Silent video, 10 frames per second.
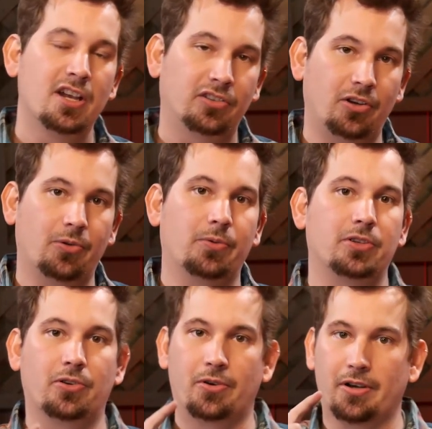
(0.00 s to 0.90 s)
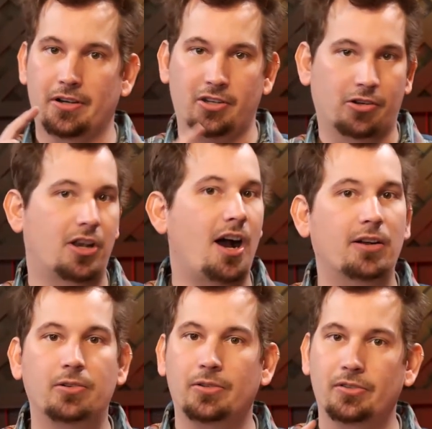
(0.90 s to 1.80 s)
So your
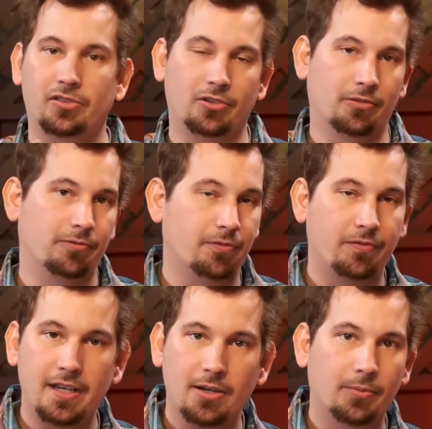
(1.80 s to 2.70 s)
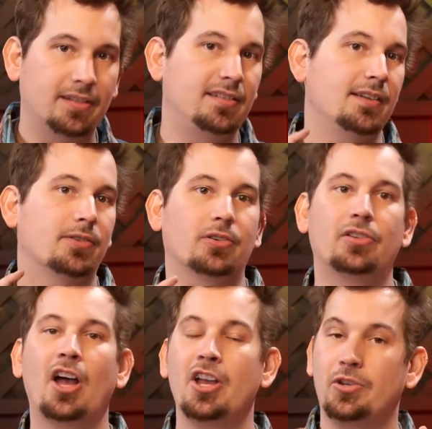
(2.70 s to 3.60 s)
goggles, your video
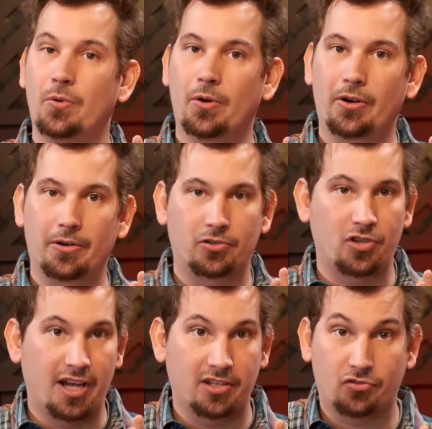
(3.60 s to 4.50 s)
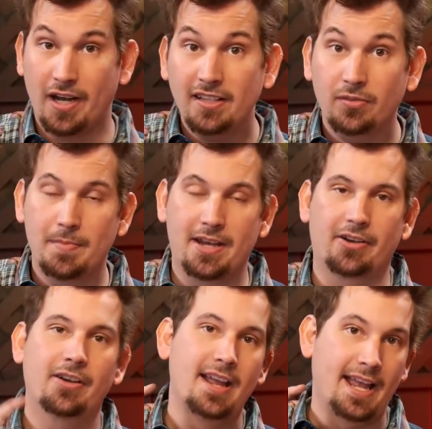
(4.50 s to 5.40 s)
receivers, your
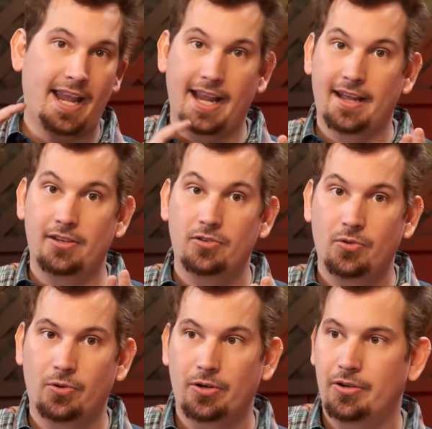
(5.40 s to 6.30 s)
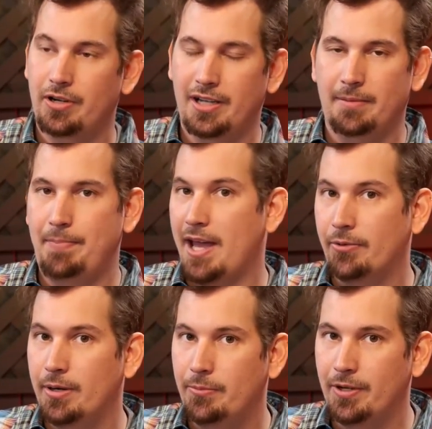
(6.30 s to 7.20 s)
transmitter, and your
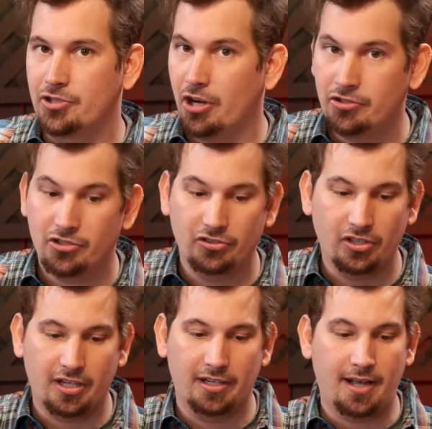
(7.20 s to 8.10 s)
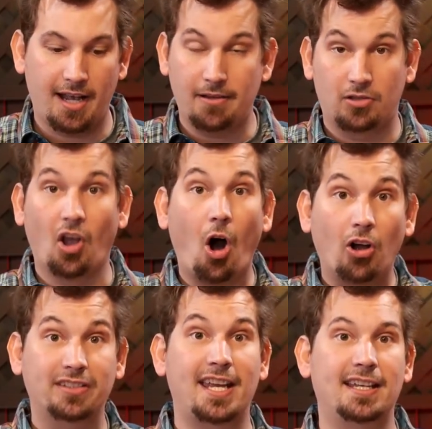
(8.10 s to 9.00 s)
battery rechargers, I
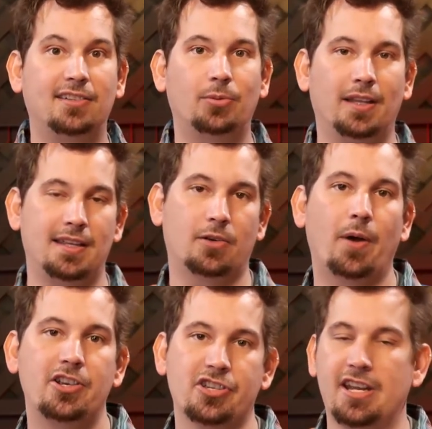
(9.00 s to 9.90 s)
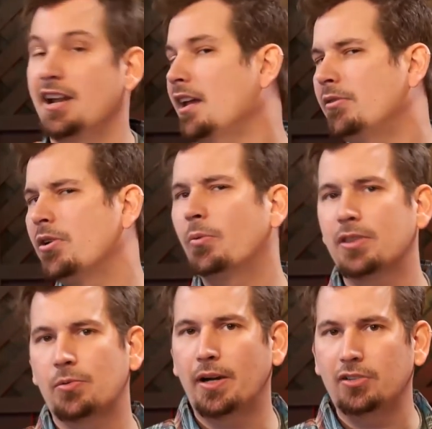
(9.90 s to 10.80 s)
all take into the equation. And I don't know
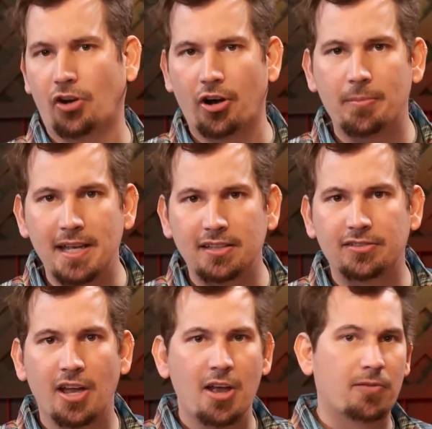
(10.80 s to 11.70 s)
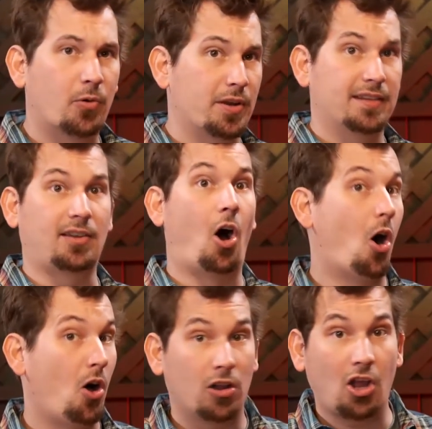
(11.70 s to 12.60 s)
what the right term is for this
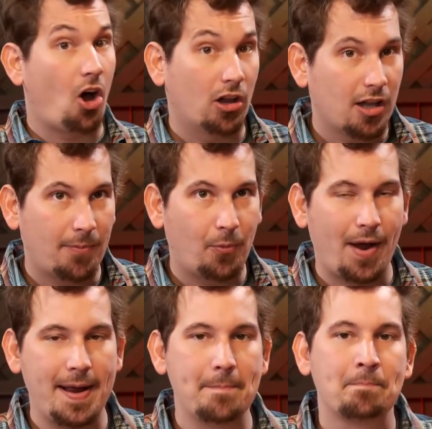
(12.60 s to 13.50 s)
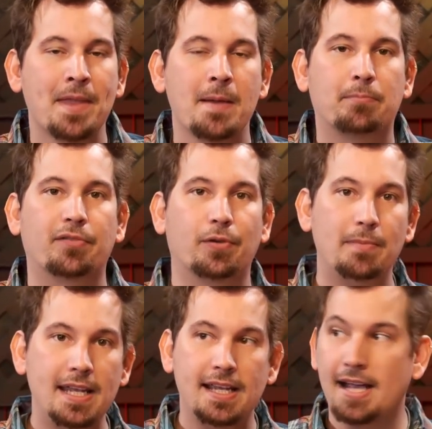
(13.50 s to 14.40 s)
all up weight, but for
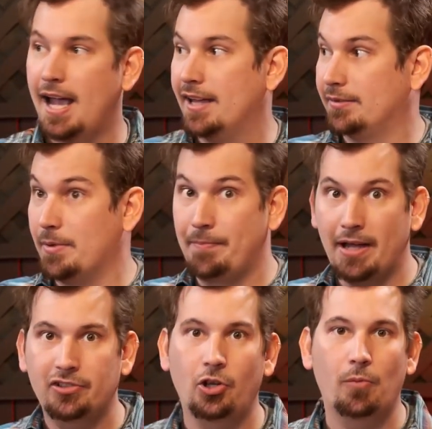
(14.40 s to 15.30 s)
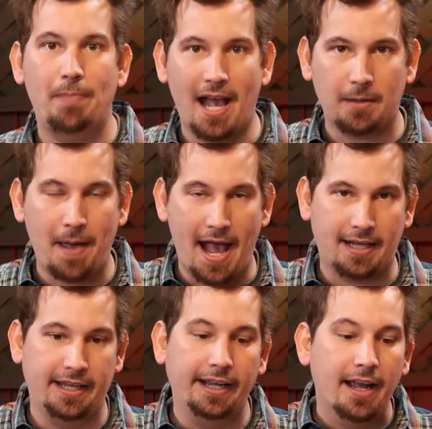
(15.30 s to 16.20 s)
me, as I'm about to go
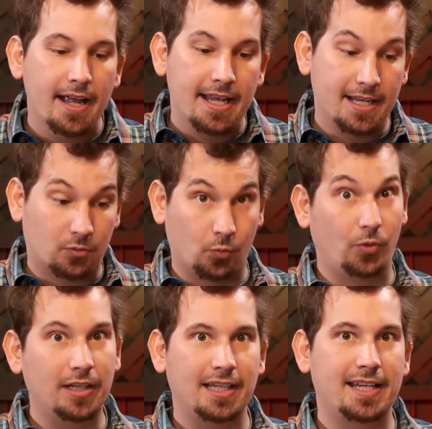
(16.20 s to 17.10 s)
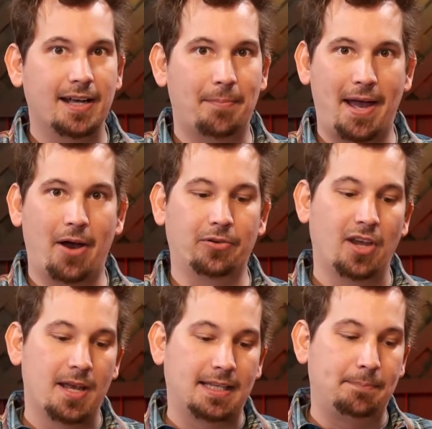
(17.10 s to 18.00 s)
backpacking, it's really about
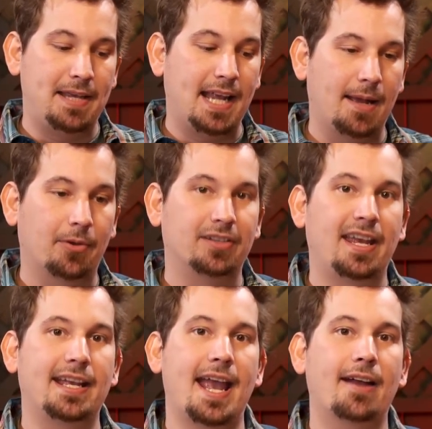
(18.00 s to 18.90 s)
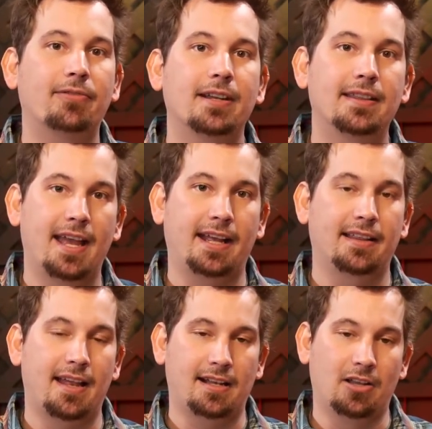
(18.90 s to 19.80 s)
being able to take everything
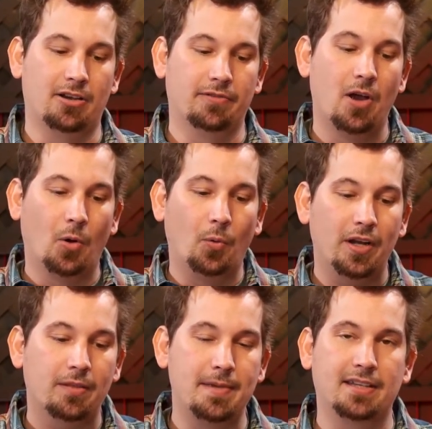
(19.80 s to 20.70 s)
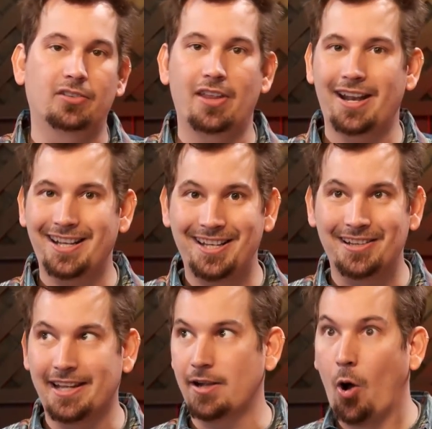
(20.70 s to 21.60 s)
that I love with me so that I can,
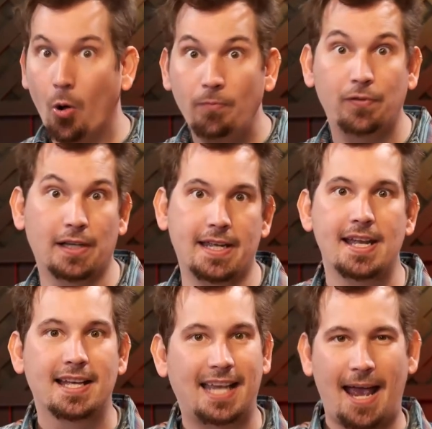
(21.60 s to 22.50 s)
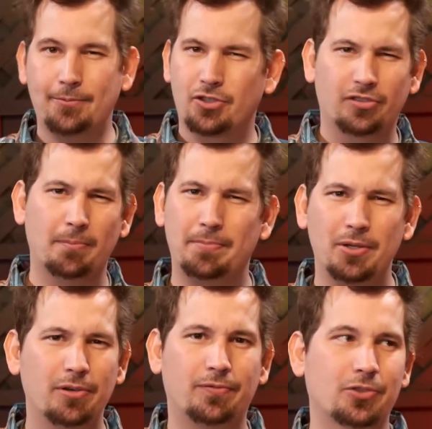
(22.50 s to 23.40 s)
like, hopefully capture some
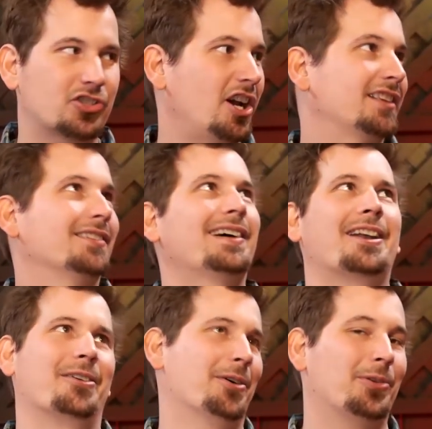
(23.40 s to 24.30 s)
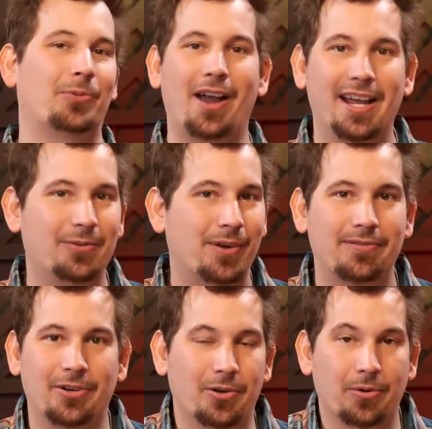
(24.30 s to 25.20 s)
beautiful shots of, I don't know, the Rhine
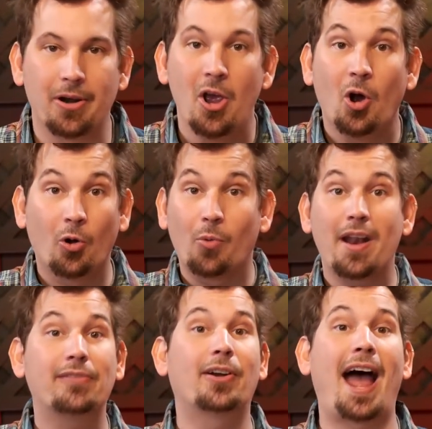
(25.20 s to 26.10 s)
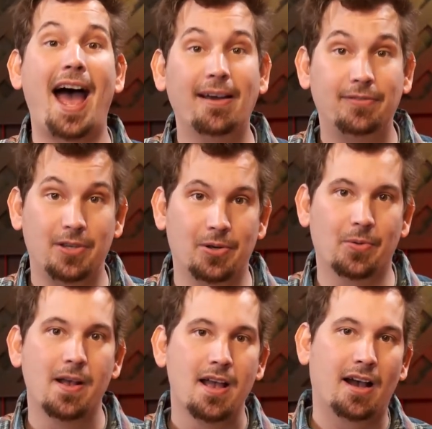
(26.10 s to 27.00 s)
River or whatever have
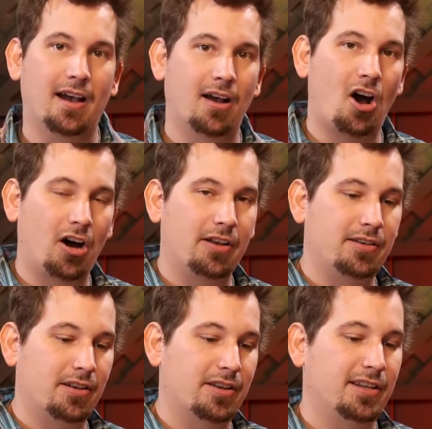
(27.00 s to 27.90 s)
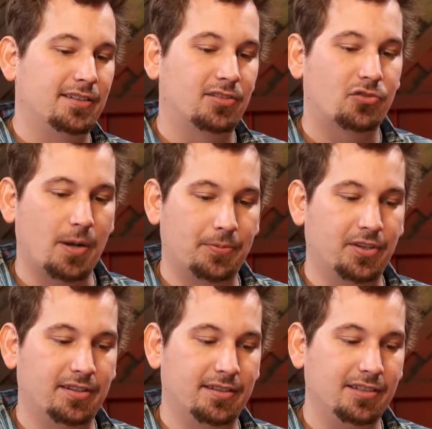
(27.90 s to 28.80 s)
you on these
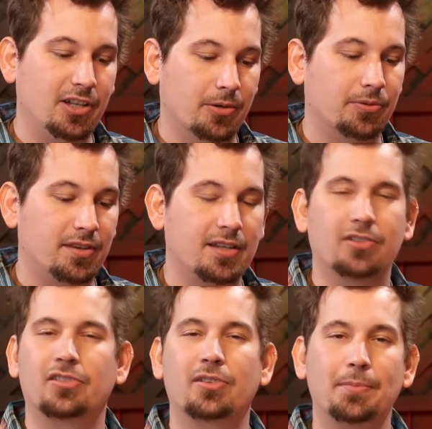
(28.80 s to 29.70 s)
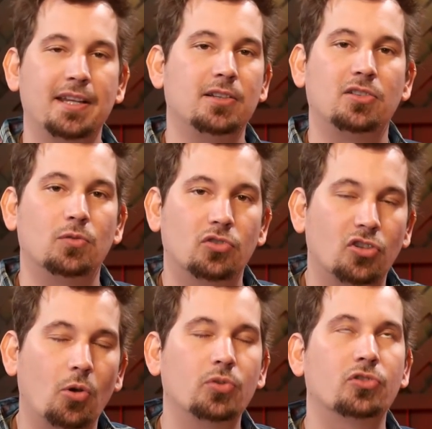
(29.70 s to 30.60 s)
trips. And, you know, there's something
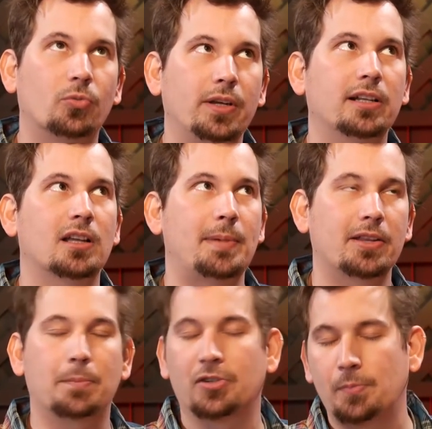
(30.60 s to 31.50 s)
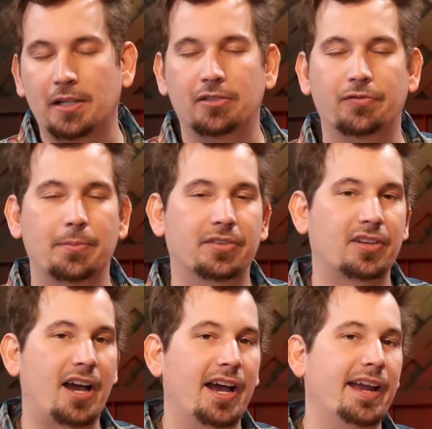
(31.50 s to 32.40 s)
so surreal about the perspective from the
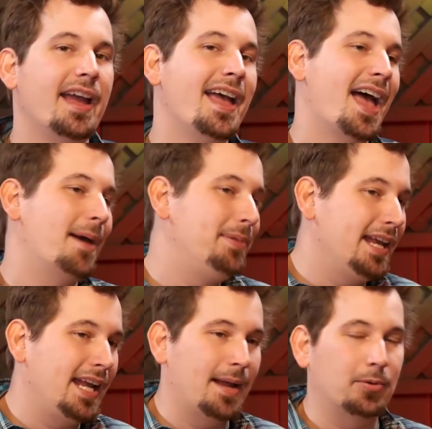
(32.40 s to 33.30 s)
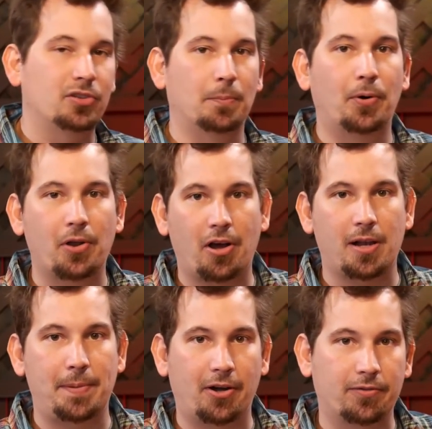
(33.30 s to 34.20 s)
sky and being able to put
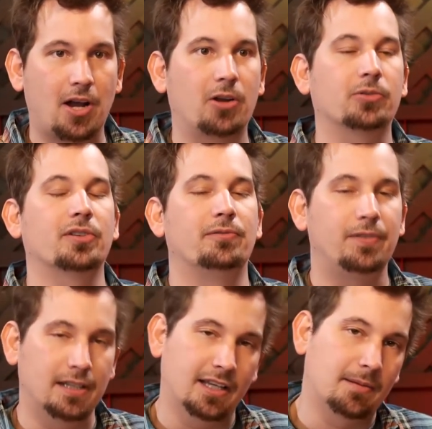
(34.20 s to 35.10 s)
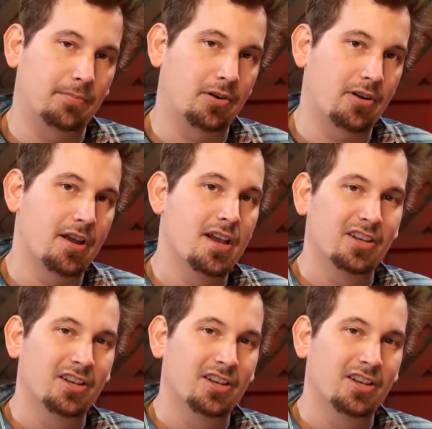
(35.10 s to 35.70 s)
on a pair of goggles and feel like a bird.